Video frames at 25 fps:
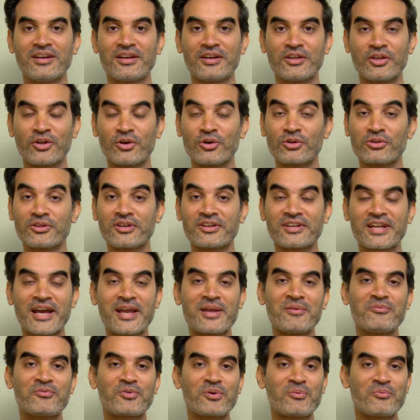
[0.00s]
you know, the
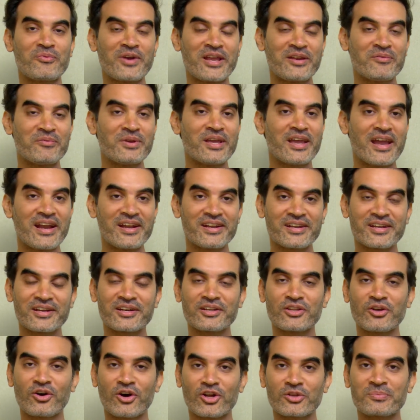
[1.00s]
time from when we
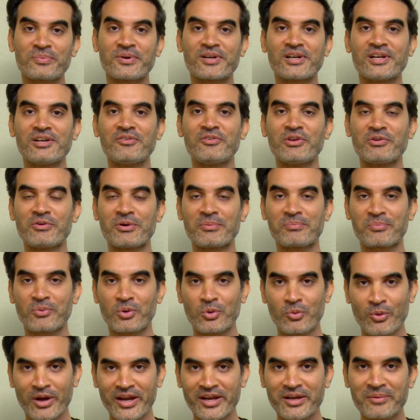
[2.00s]
entered the hospital, we were
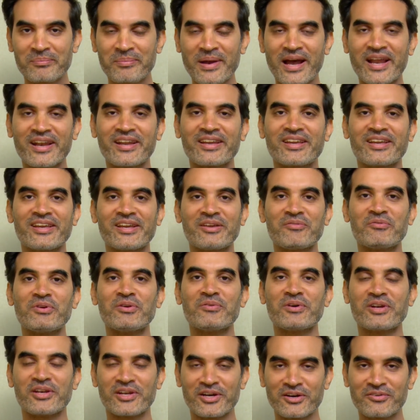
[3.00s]
quite panicking, we
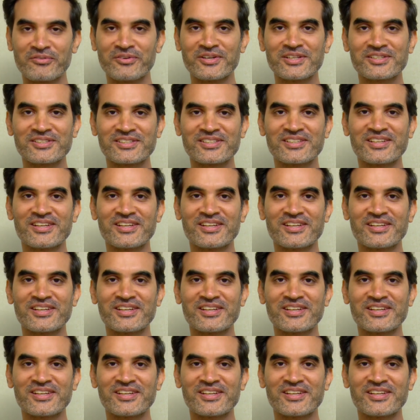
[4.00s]
were nervous,